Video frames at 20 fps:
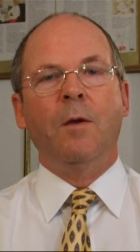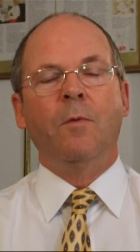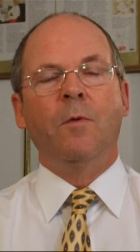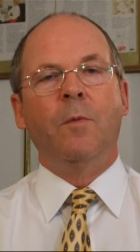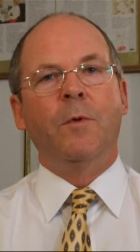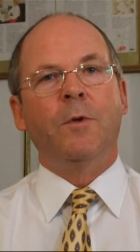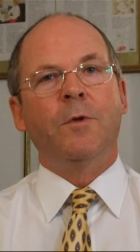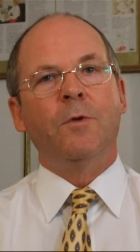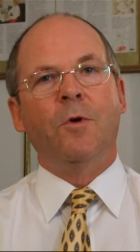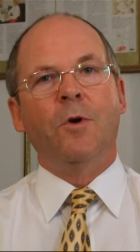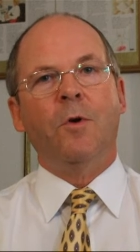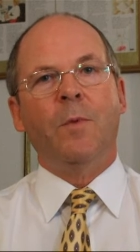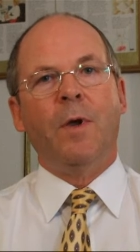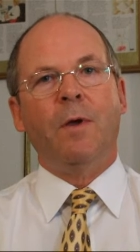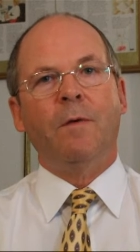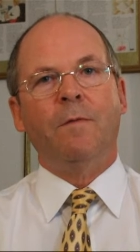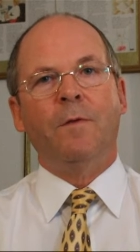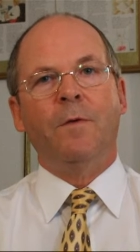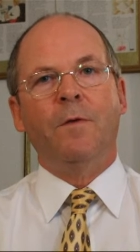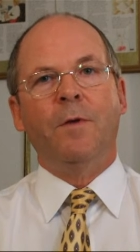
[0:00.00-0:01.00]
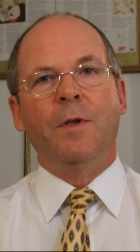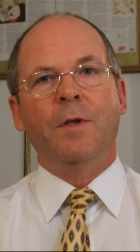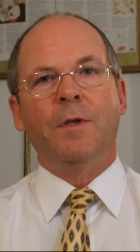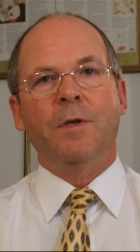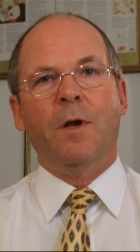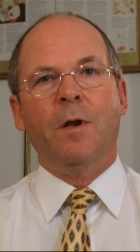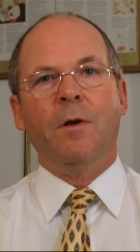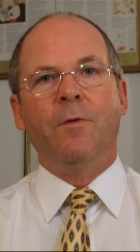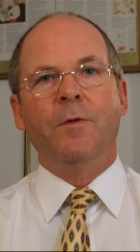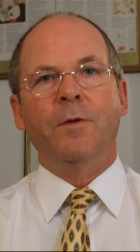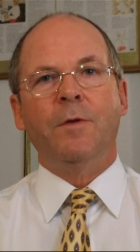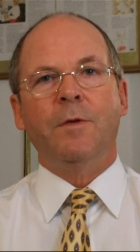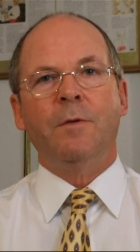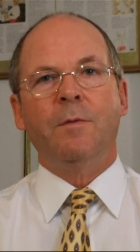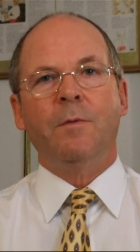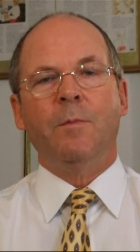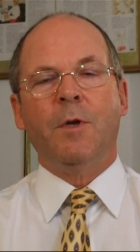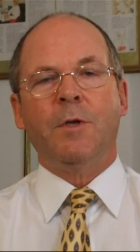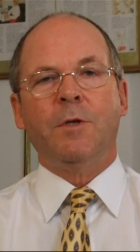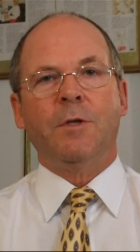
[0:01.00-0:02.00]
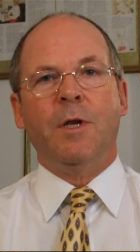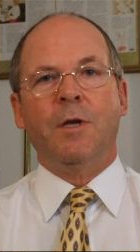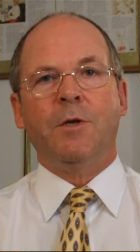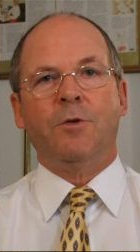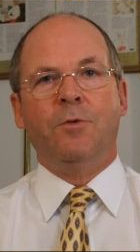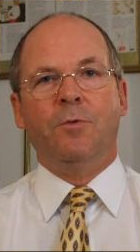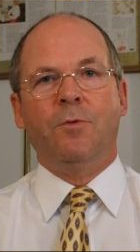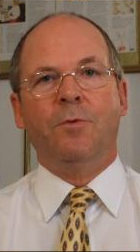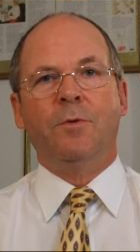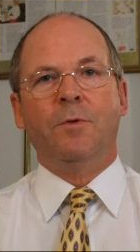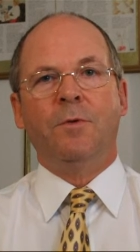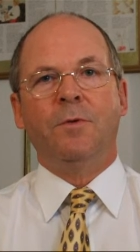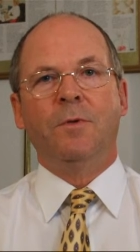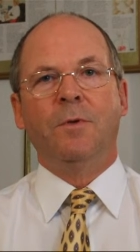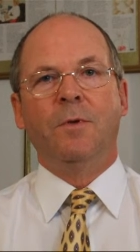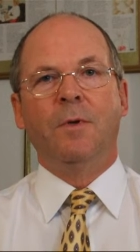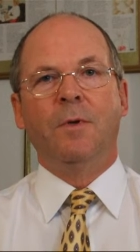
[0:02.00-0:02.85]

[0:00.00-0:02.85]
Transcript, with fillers: when we talk about food intolerance, much less yours.